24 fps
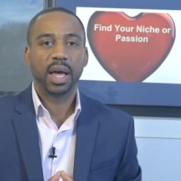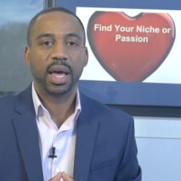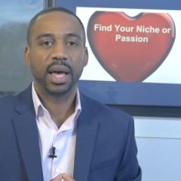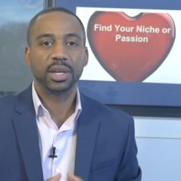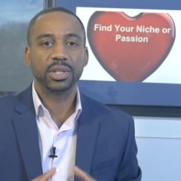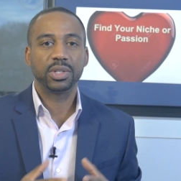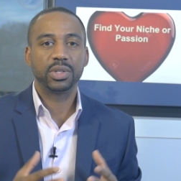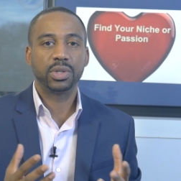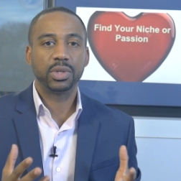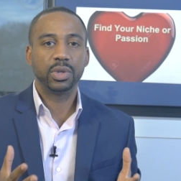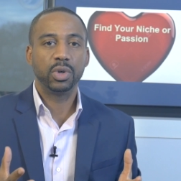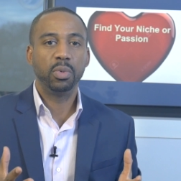
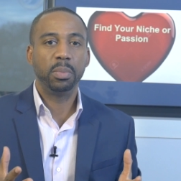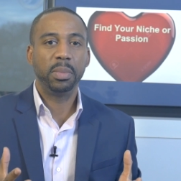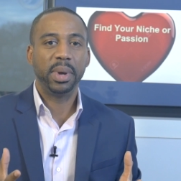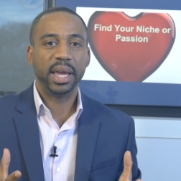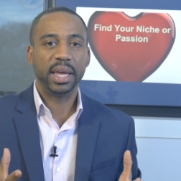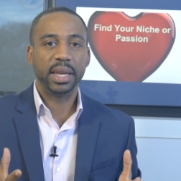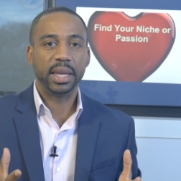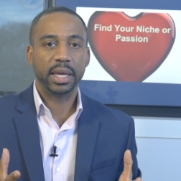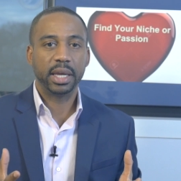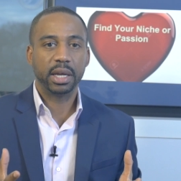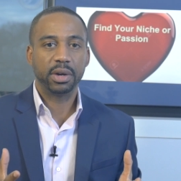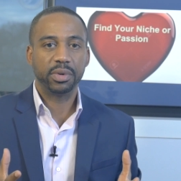has two
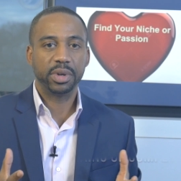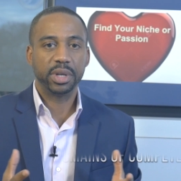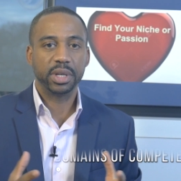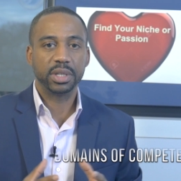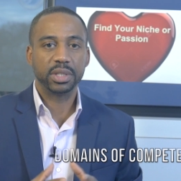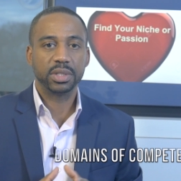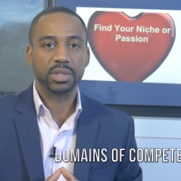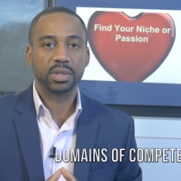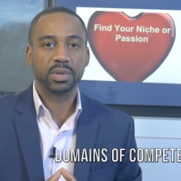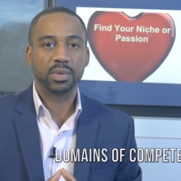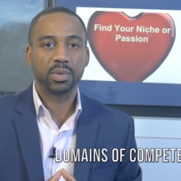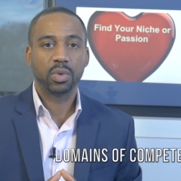main
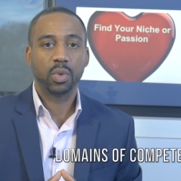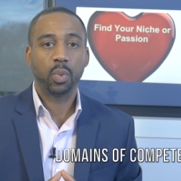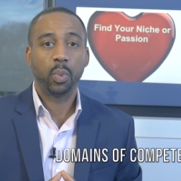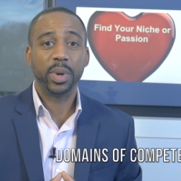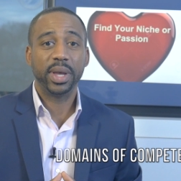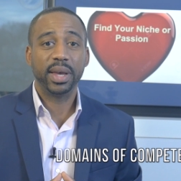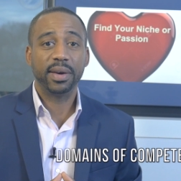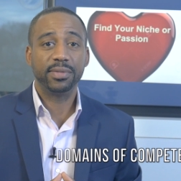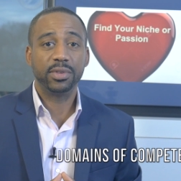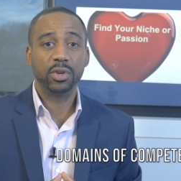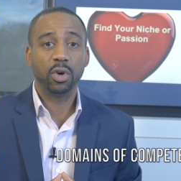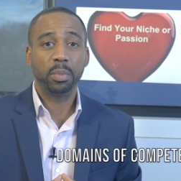areas.
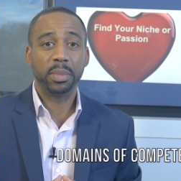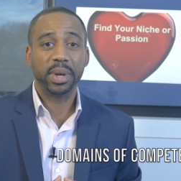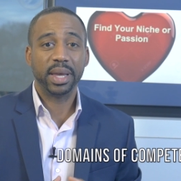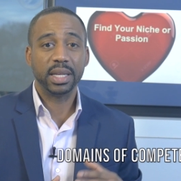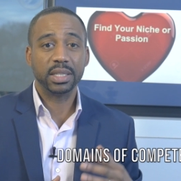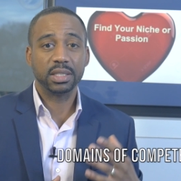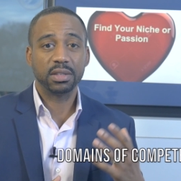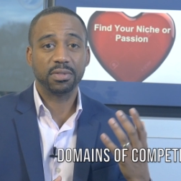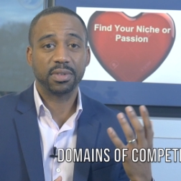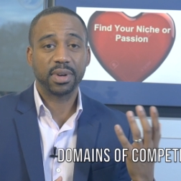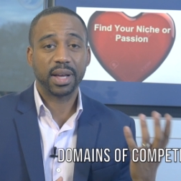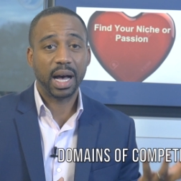We have
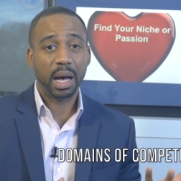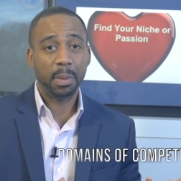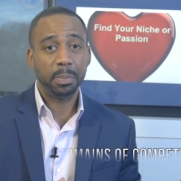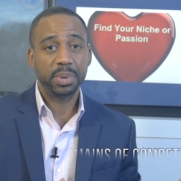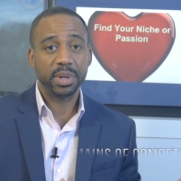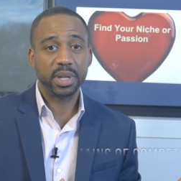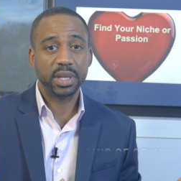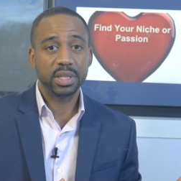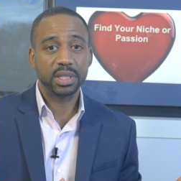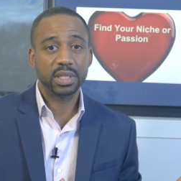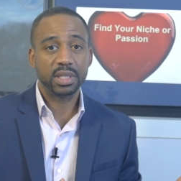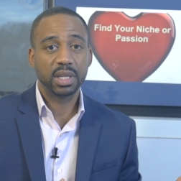domains of
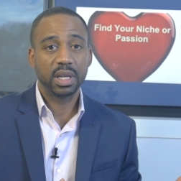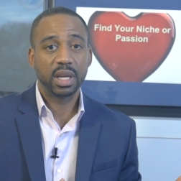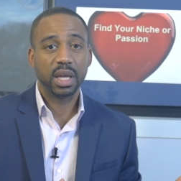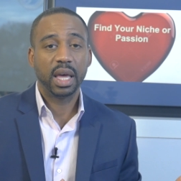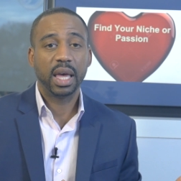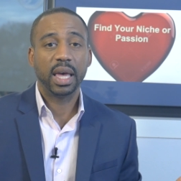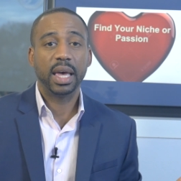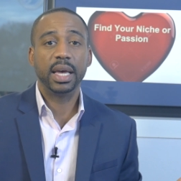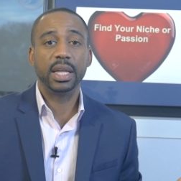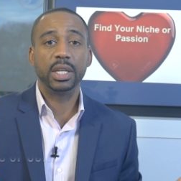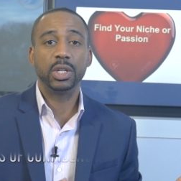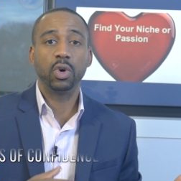competence
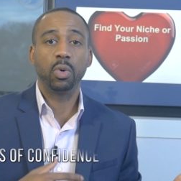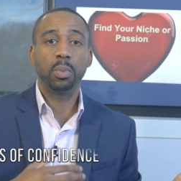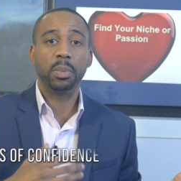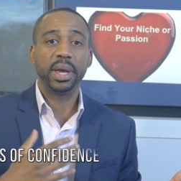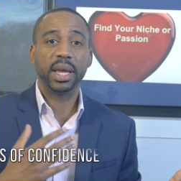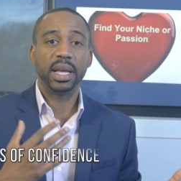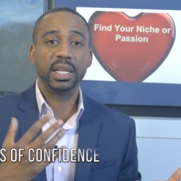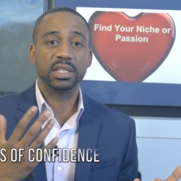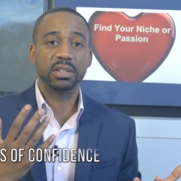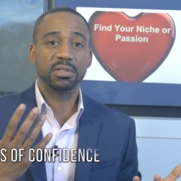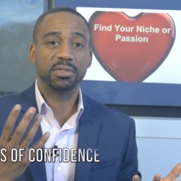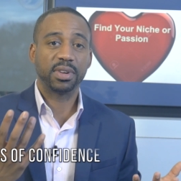and
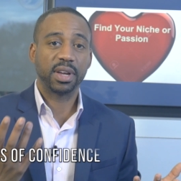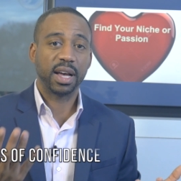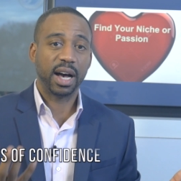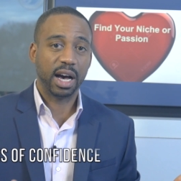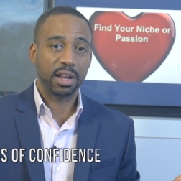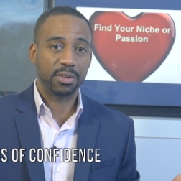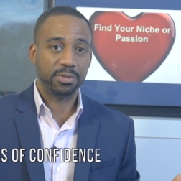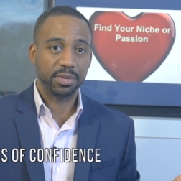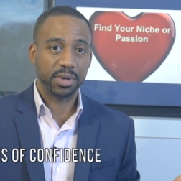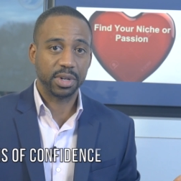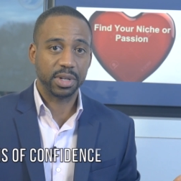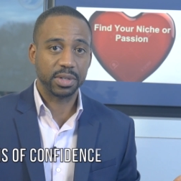domains of
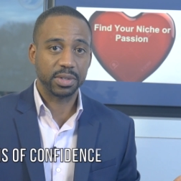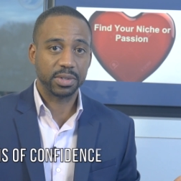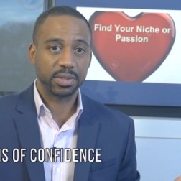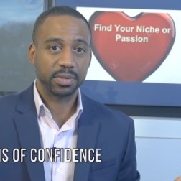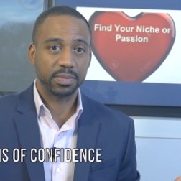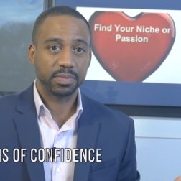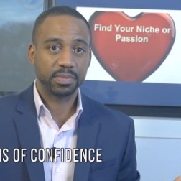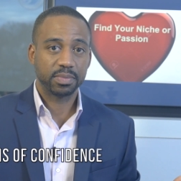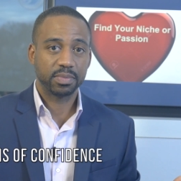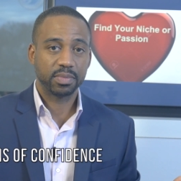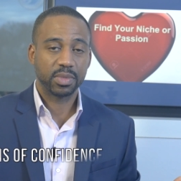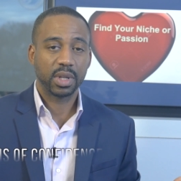confidence.
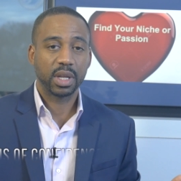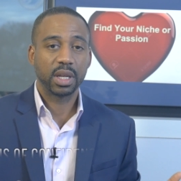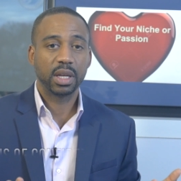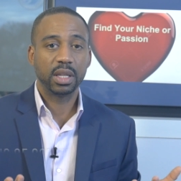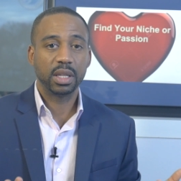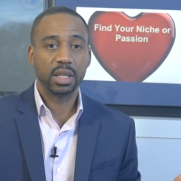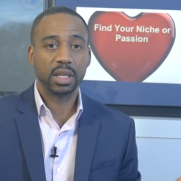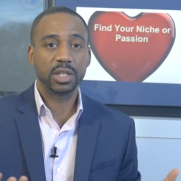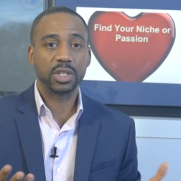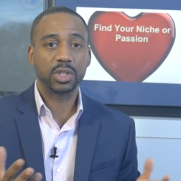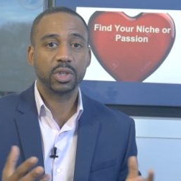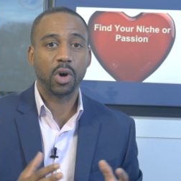
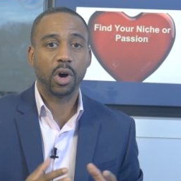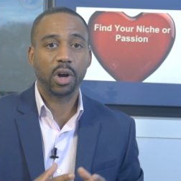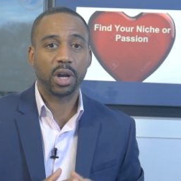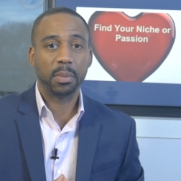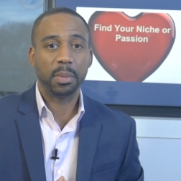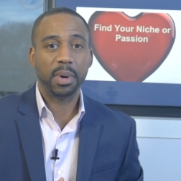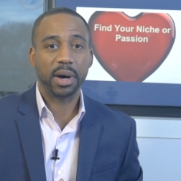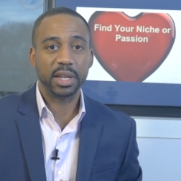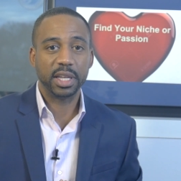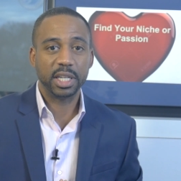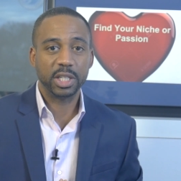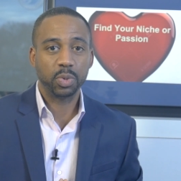Let's talk
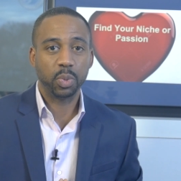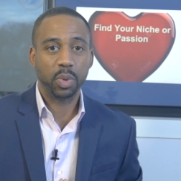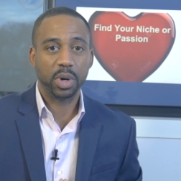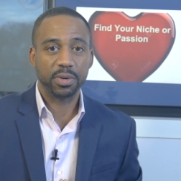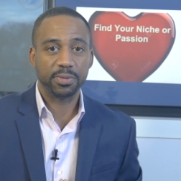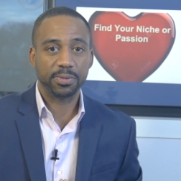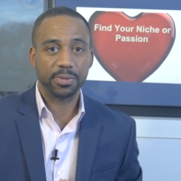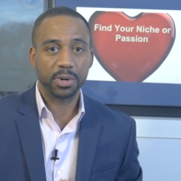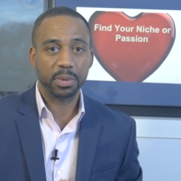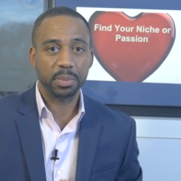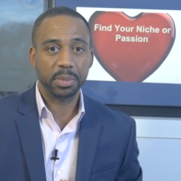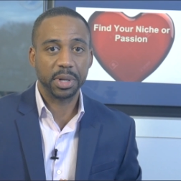about each one for a